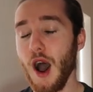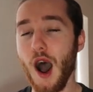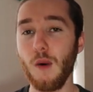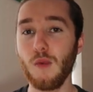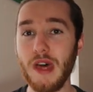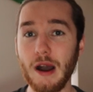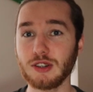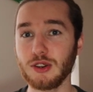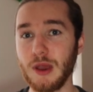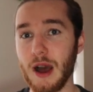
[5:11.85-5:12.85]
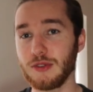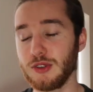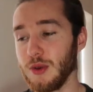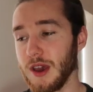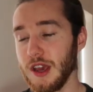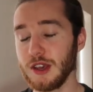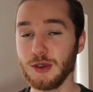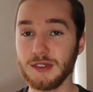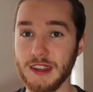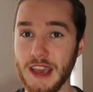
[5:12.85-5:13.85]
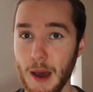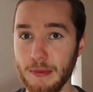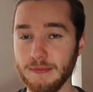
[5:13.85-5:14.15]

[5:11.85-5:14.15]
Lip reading: I'll now show you how to do it using the app.